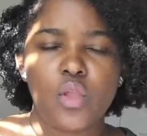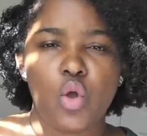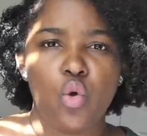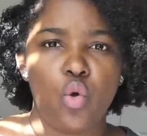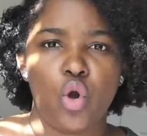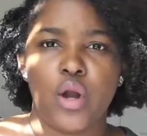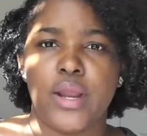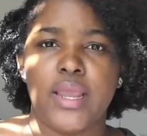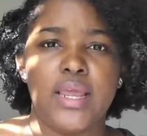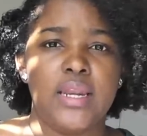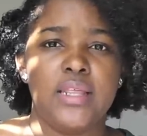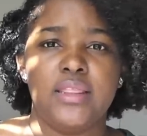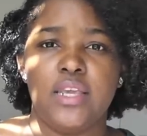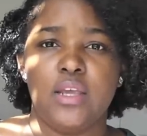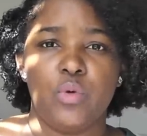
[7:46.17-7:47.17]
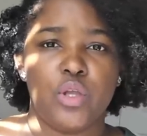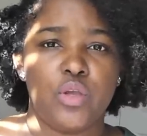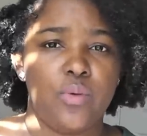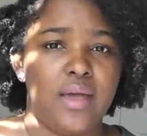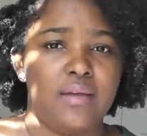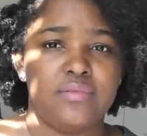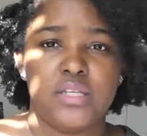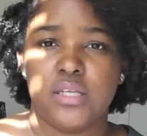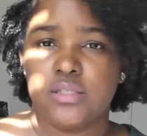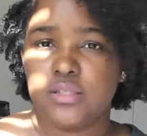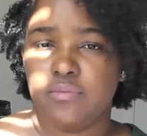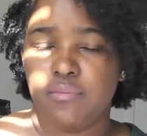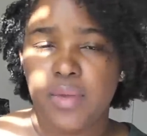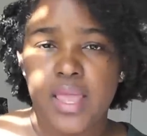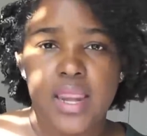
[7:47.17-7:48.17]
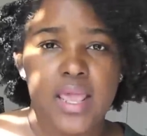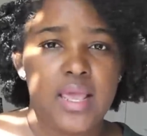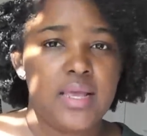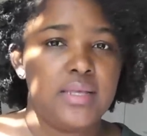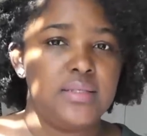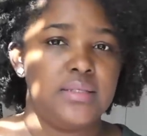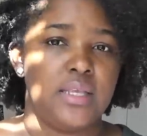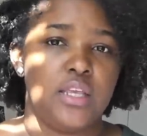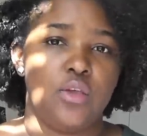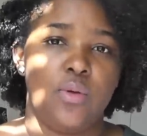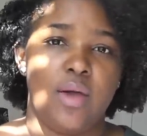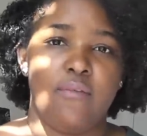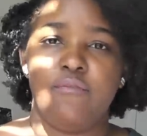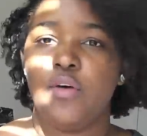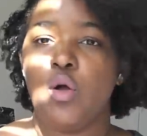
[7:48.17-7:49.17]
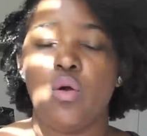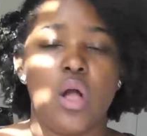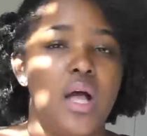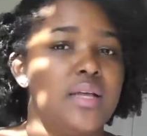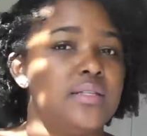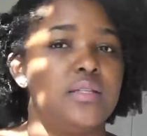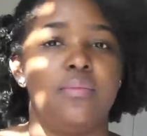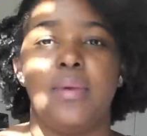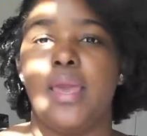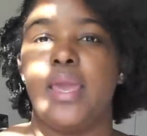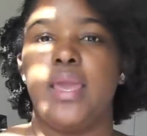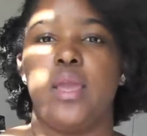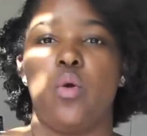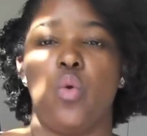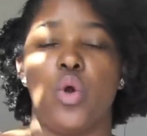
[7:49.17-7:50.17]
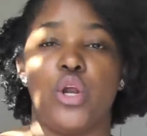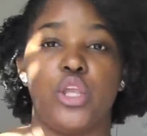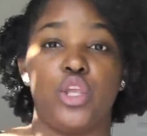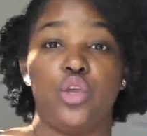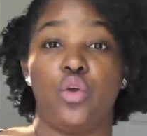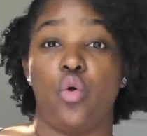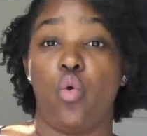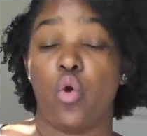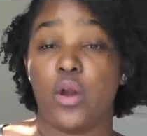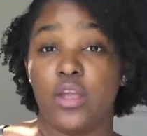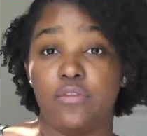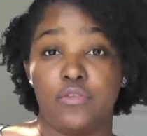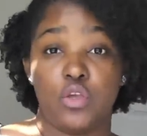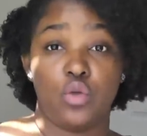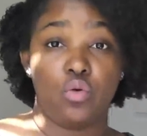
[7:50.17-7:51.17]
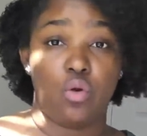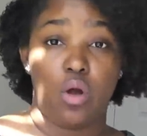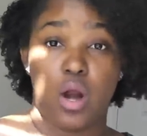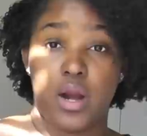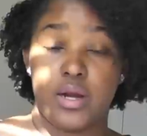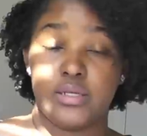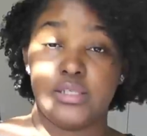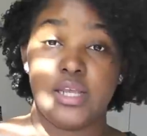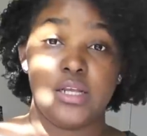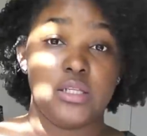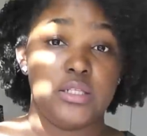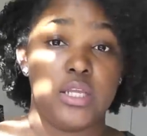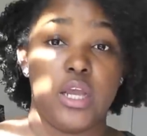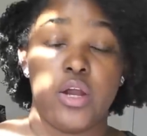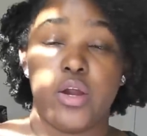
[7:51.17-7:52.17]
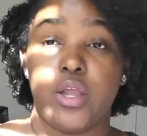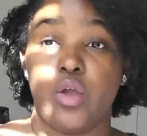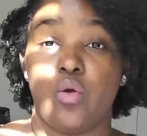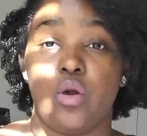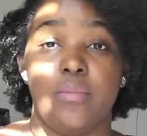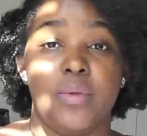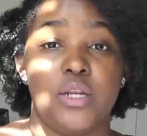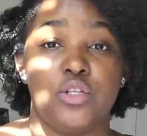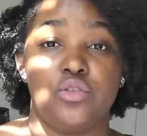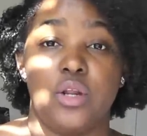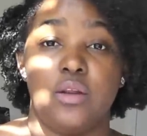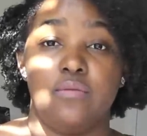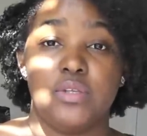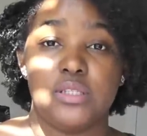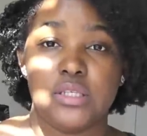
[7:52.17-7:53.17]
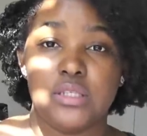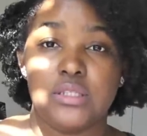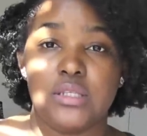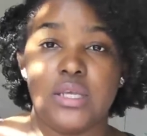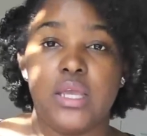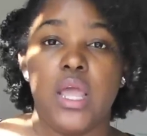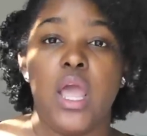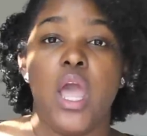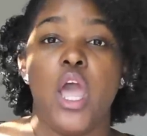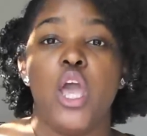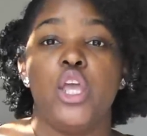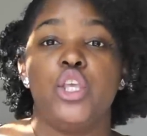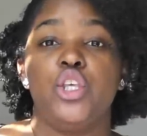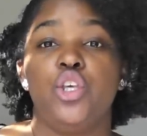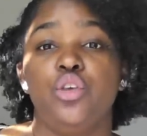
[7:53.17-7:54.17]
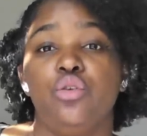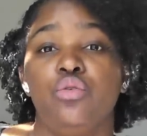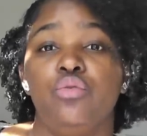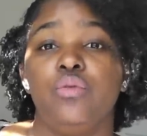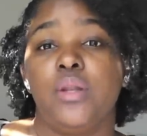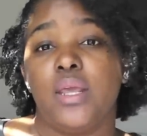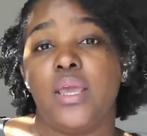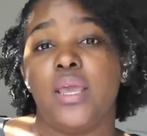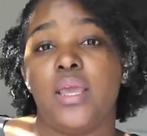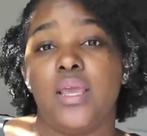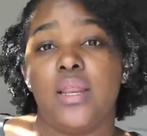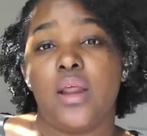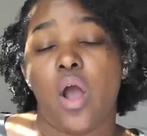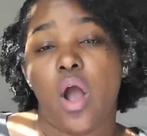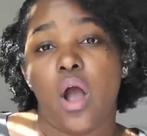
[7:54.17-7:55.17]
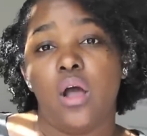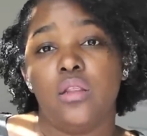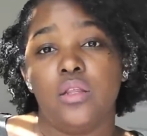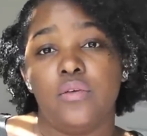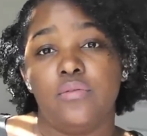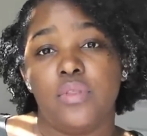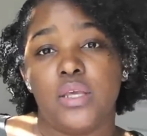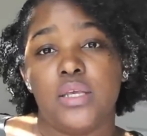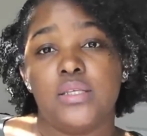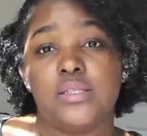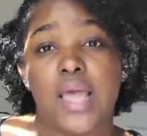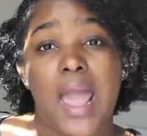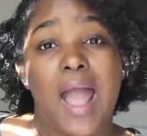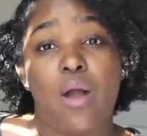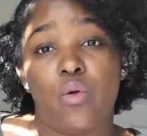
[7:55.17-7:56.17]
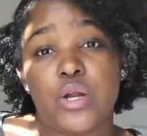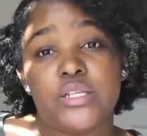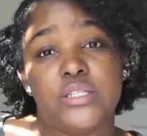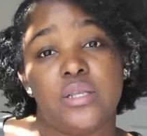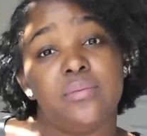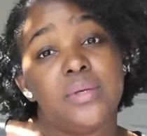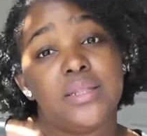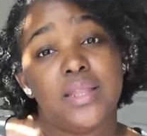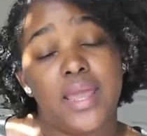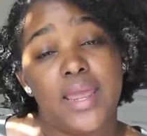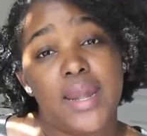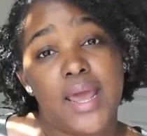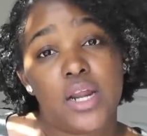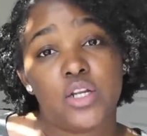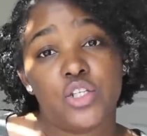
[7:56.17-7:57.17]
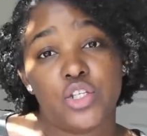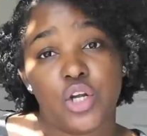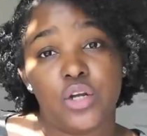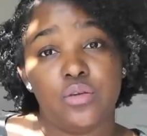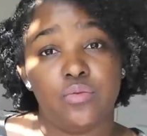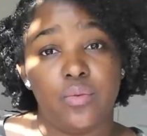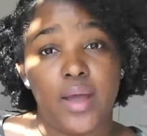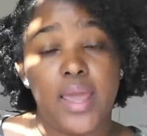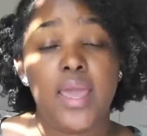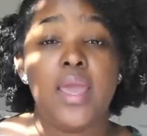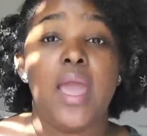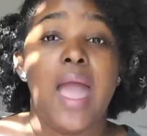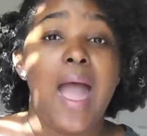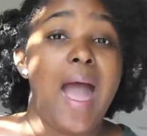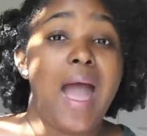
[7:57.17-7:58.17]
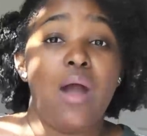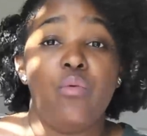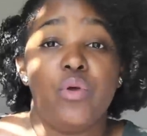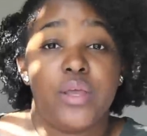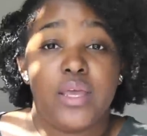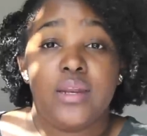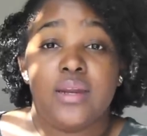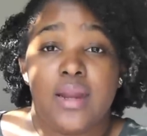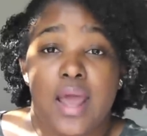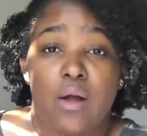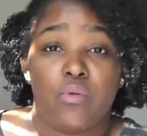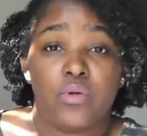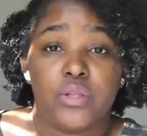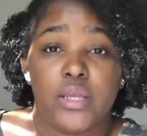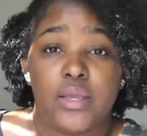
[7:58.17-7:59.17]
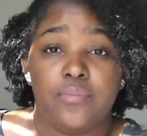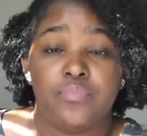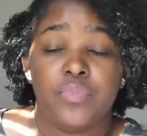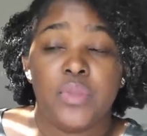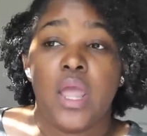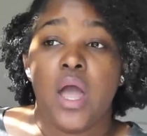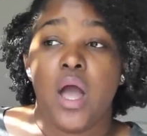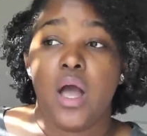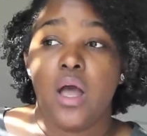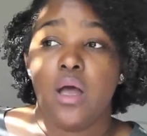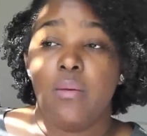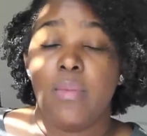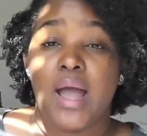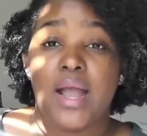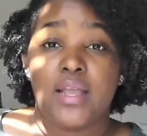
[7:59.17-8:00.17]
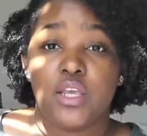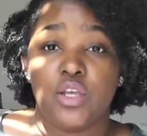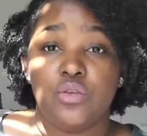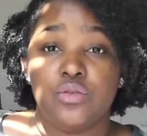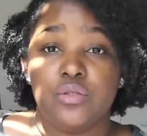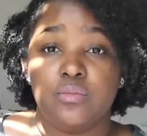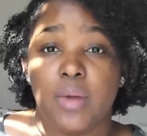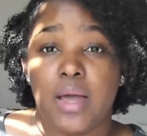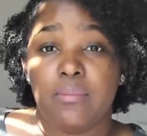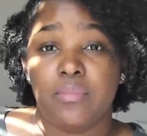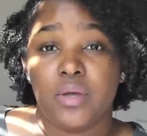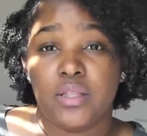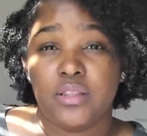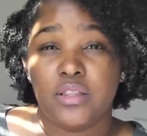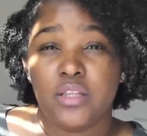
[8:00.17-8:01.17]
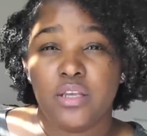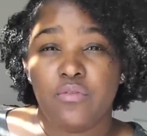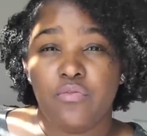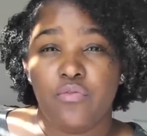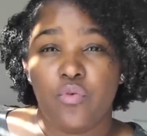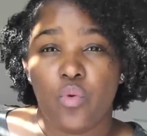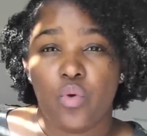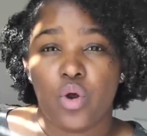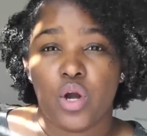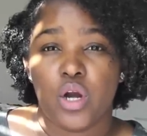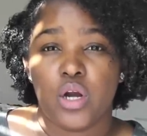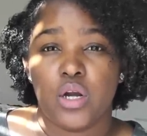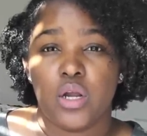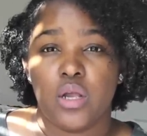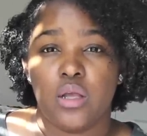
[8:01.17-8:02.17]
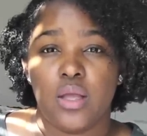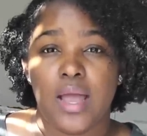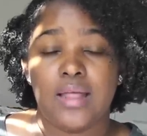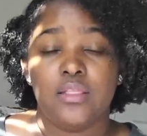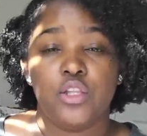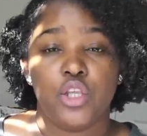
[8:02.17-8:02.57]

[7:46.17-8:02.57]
or anything where you have tons of meetings and you have phone calls to make or or if you are secretary or administrative assistant you need all of these hours to be laid out a certain way I will get an hourly um, I use my monthly for I